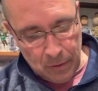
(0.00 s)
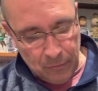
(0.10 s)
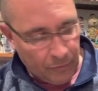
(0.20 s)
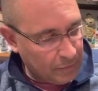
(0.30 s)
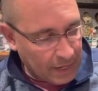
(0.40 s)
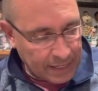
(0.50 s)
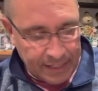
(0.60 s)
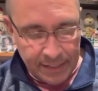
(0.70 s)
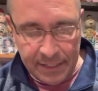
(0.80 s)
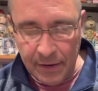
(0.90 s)
In
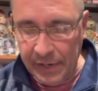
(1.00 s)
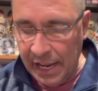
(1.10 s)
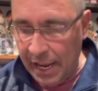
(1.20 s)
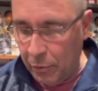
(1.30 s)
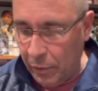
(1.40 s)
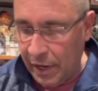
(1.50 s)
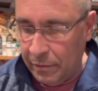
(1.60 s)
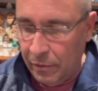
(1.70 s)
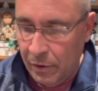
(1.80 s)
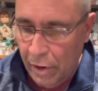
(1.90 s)
1978, we got
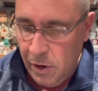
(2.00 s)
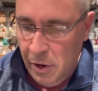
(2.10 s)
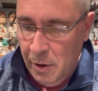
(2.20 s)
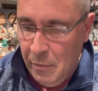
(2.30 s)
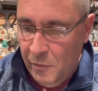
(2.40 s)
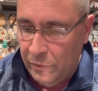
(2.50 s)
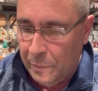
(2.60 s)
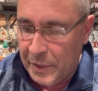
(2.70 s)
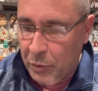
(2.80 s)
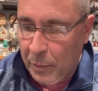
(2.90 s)
the
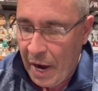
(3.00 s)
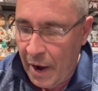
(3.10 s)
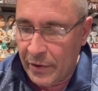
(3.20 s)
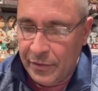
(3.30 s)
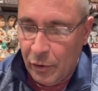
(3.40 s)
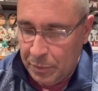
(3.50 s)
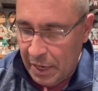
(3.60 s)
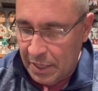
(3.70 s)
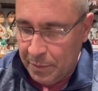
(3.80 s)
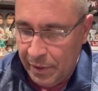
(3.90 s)
Pittsburgh Pirates first
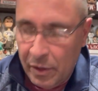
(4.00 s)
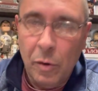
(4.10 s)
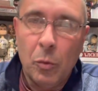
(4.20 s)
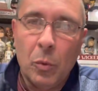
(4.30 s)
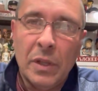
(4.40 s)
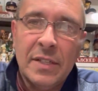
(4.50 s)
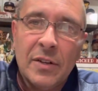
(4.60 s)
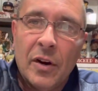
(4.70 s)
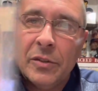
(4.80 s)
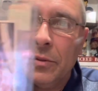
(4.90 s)
baseman Willie
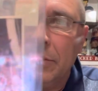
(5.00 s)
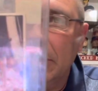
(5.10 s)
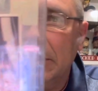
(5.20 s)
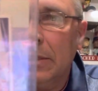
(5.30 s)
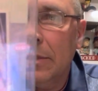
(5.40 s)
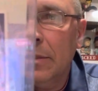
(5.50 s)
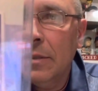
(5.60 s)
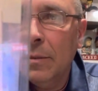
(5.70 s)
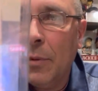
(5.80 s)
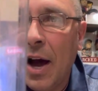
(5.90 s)
Stargell,
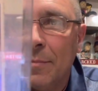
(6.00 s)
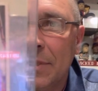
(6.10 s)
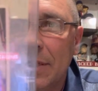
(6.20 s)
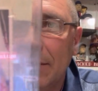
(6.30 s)
Pops.